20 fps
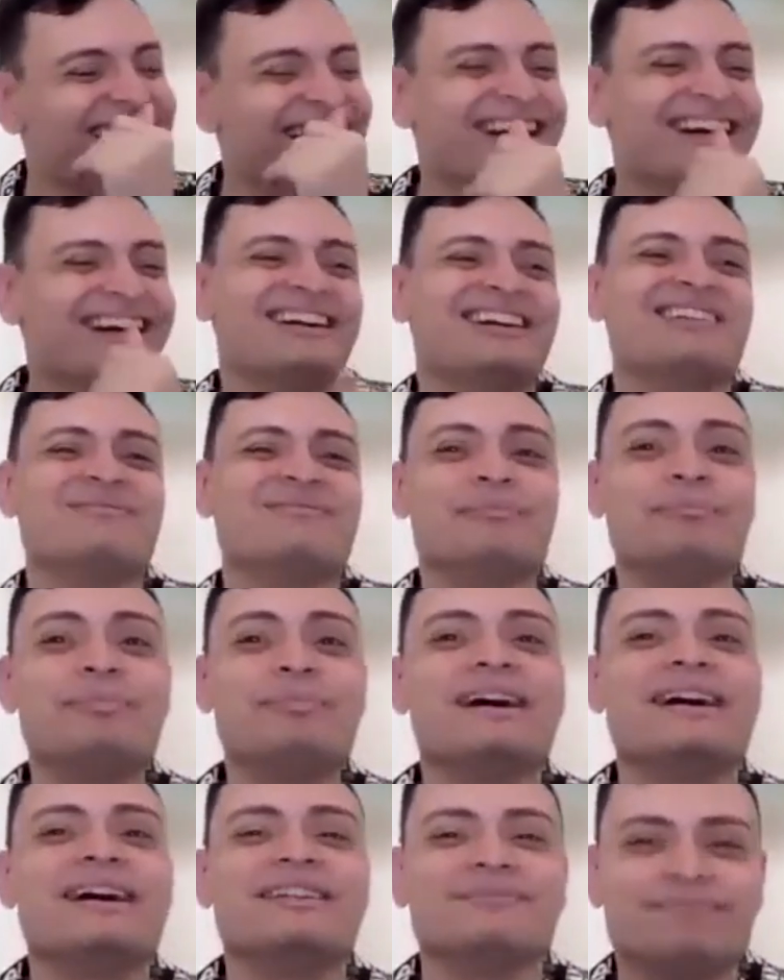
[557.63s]
um,
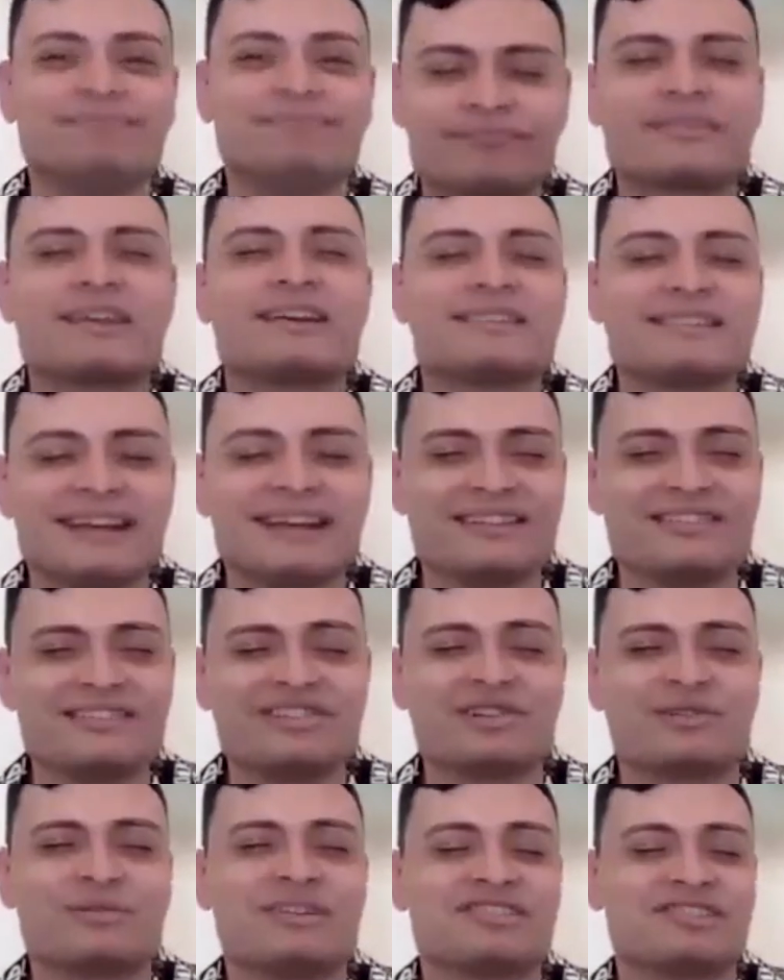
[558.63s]
but... To
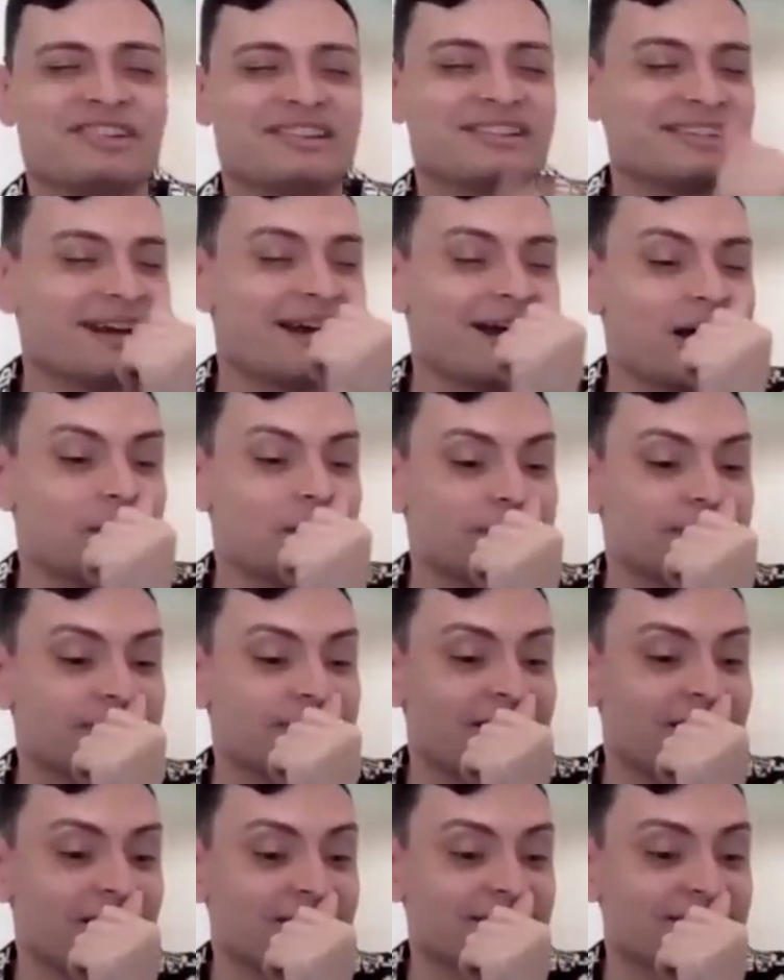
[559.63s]
answer your question as to how it
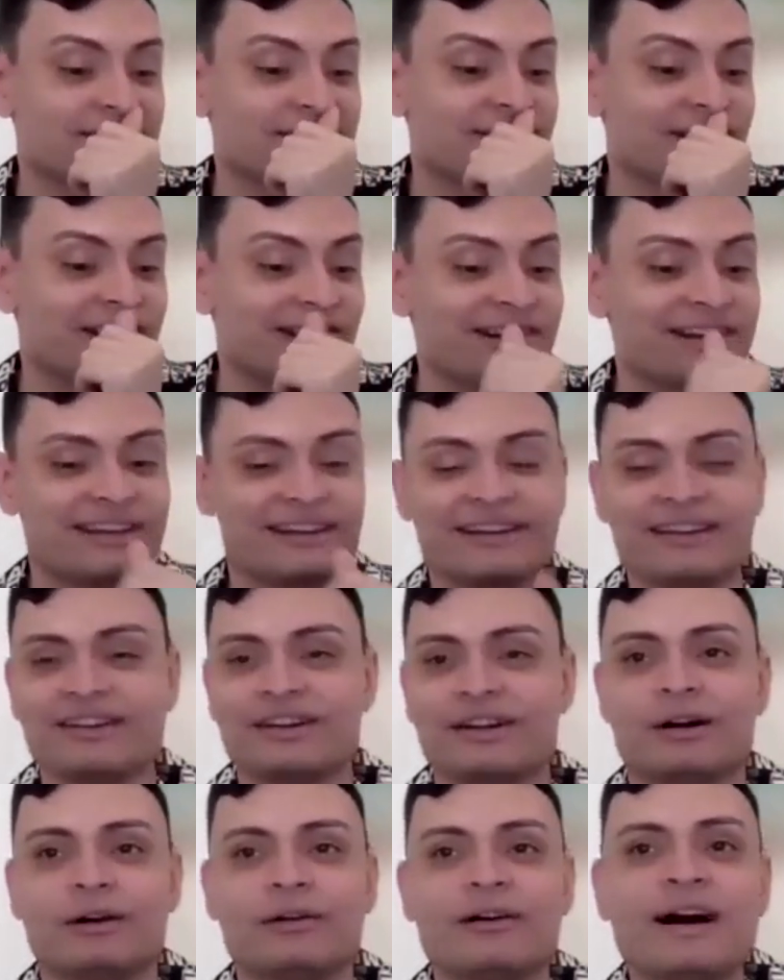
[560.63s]
how it started, you
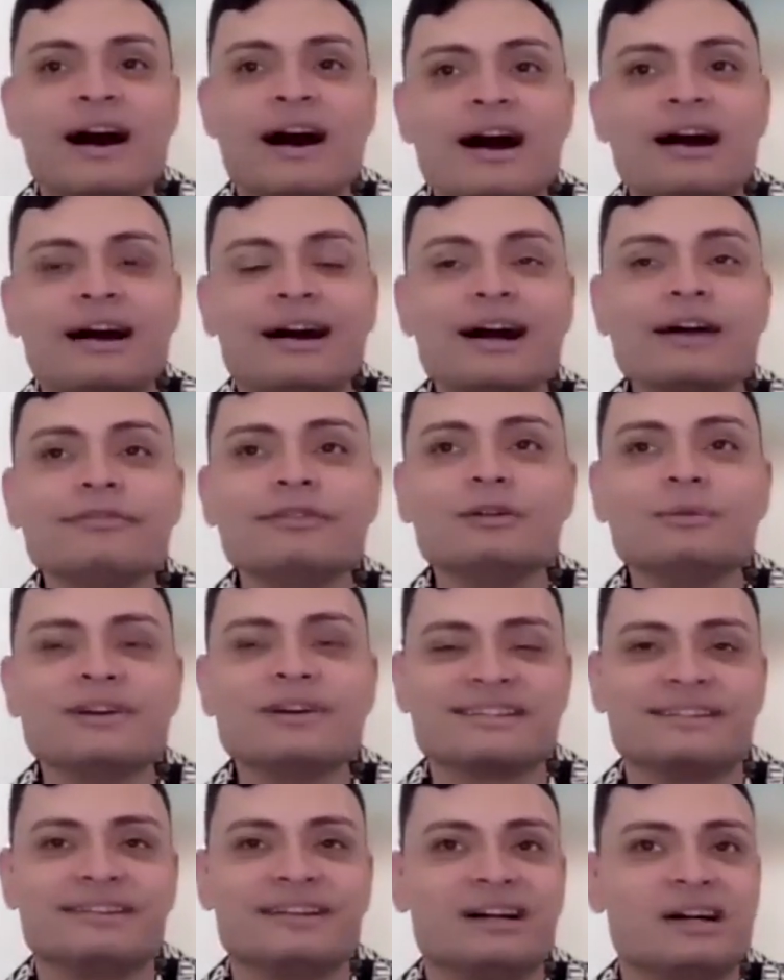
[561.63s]
know, I've
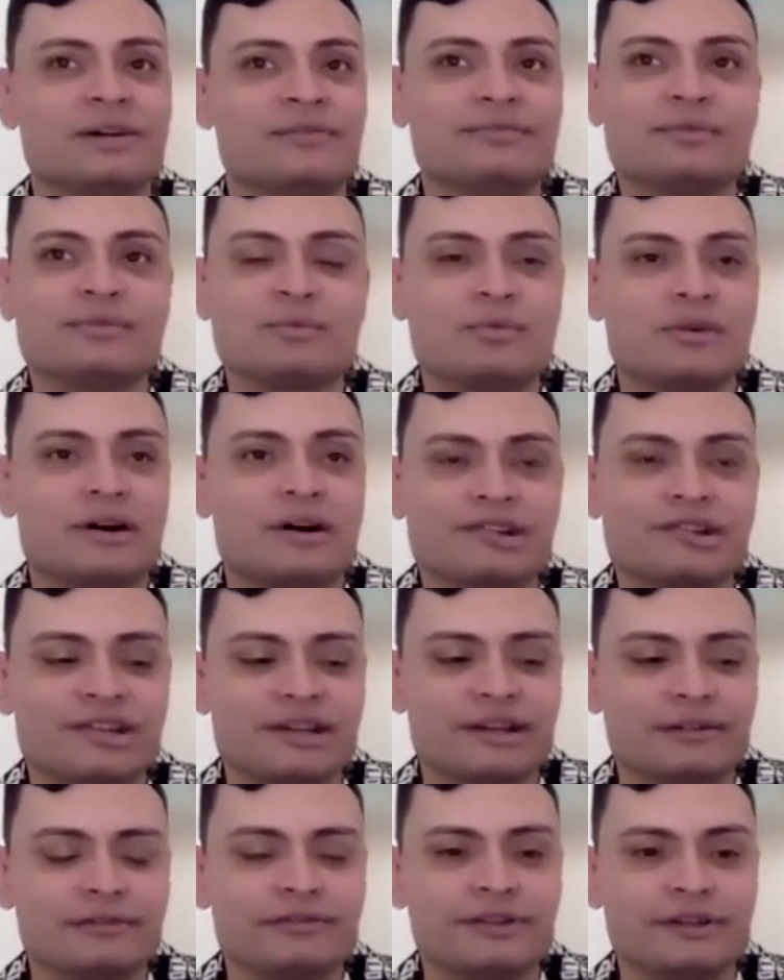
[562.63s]
always loved
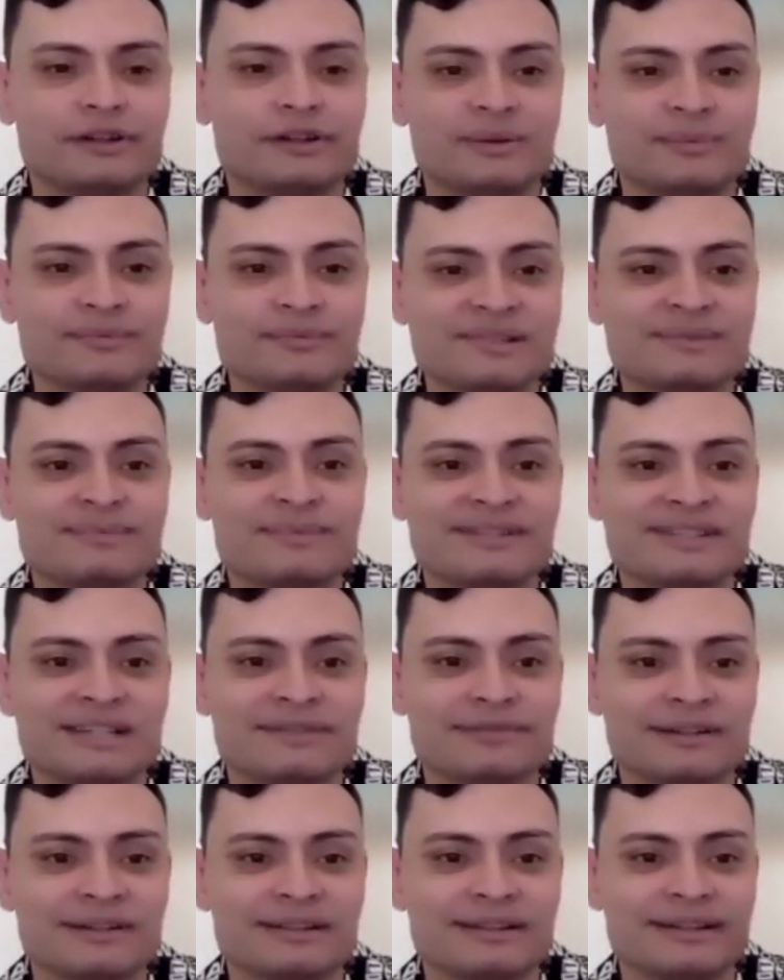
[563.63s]
watching films,
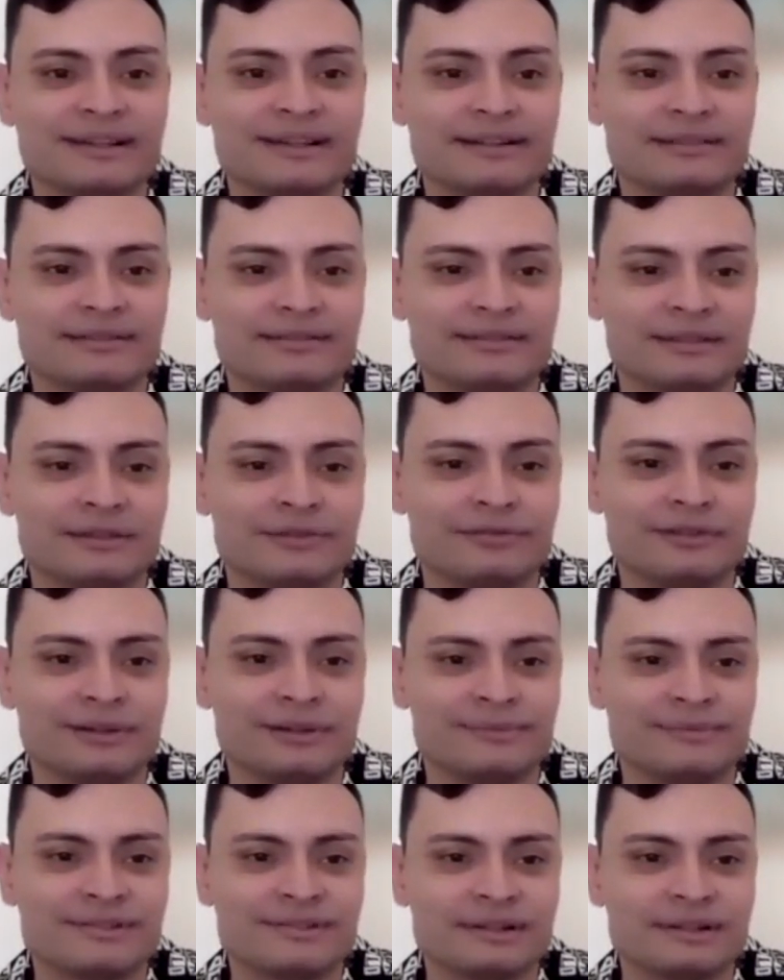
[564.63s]
specifically the
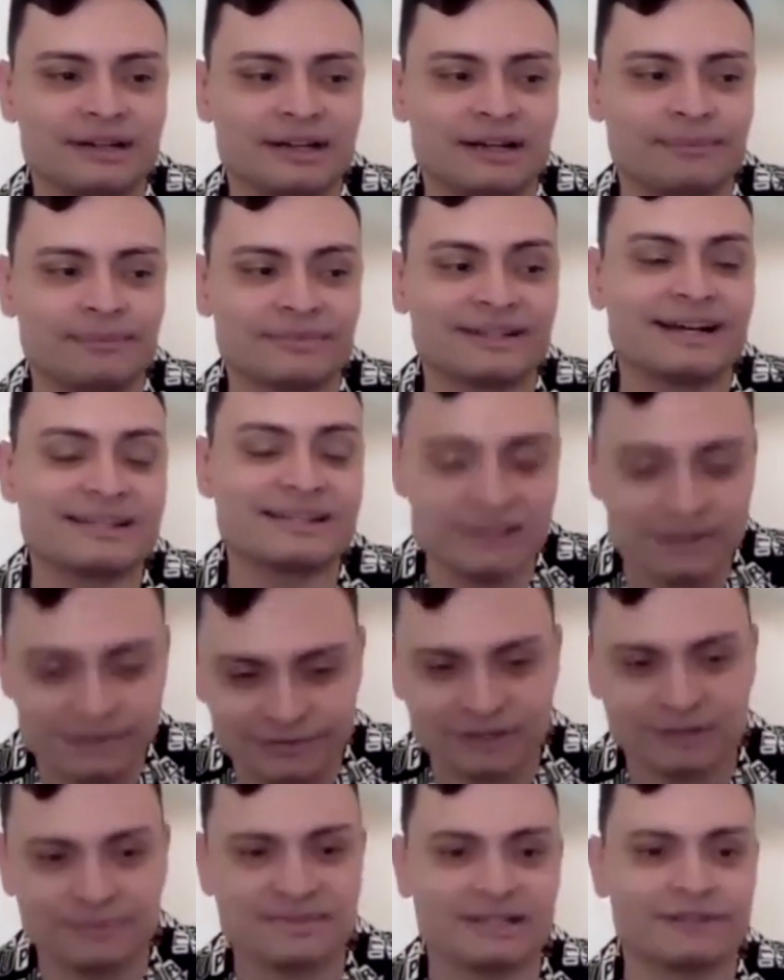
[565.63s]
films, um, classic
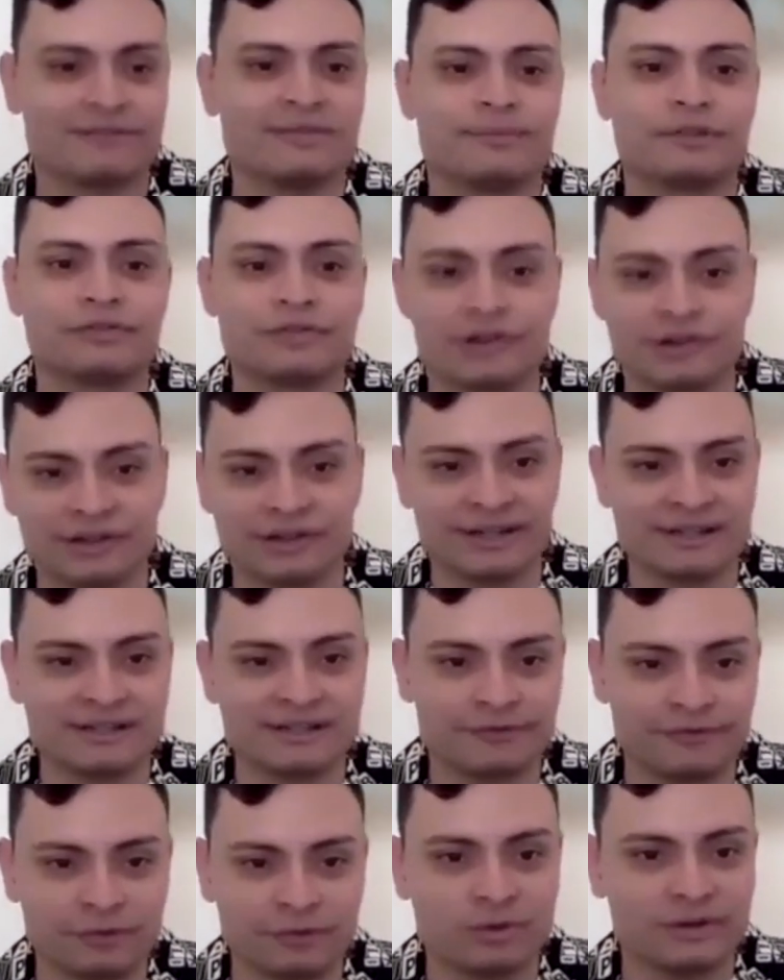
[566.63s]
films like from the thirties
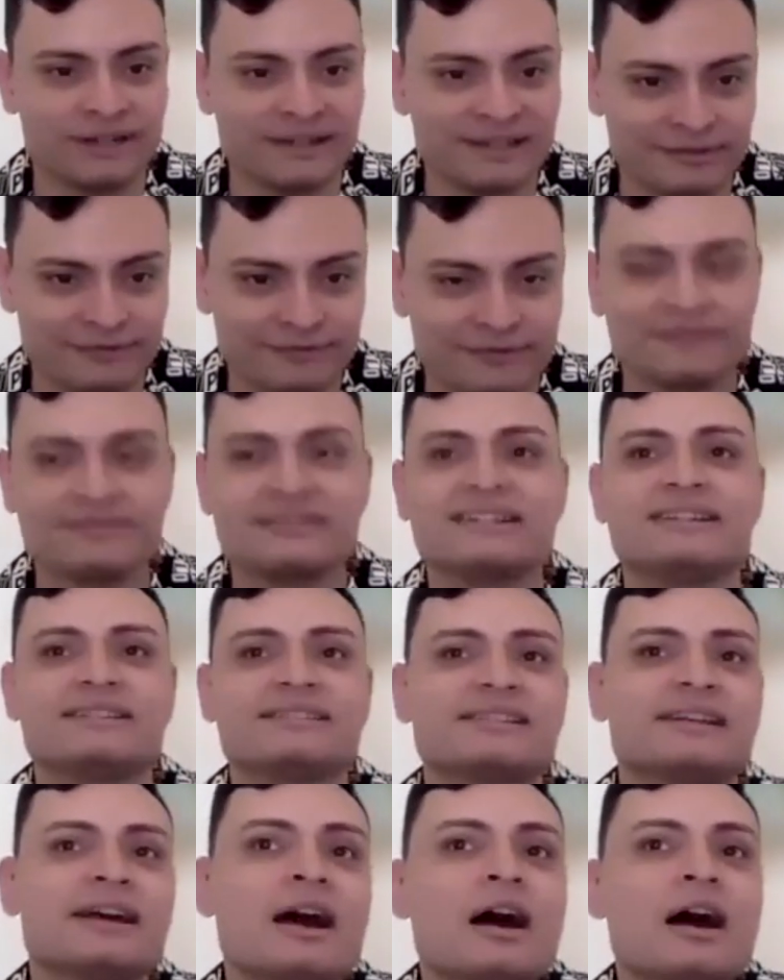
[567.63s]
and forties and fifties.